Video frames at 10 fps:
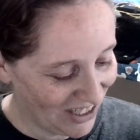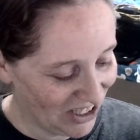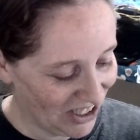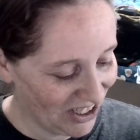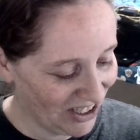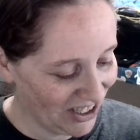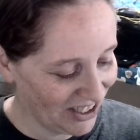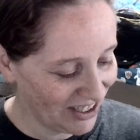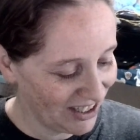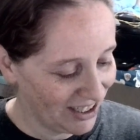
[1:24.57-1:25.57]
Ah,
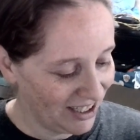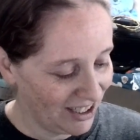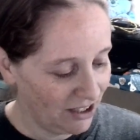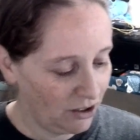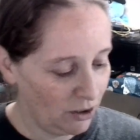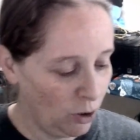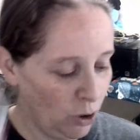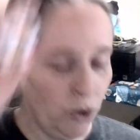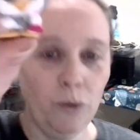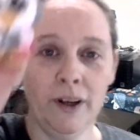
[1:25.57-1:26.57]
oh,
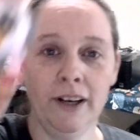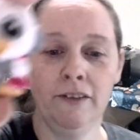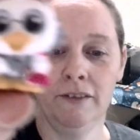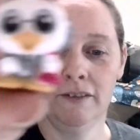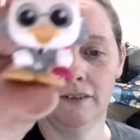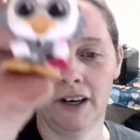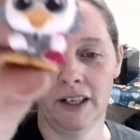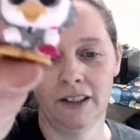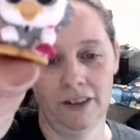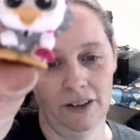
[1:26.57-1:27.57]
Ludwig
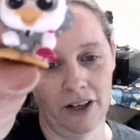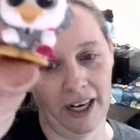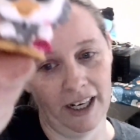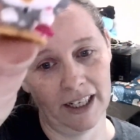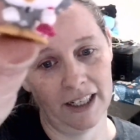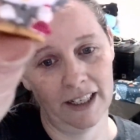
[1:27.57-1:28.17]
Drake.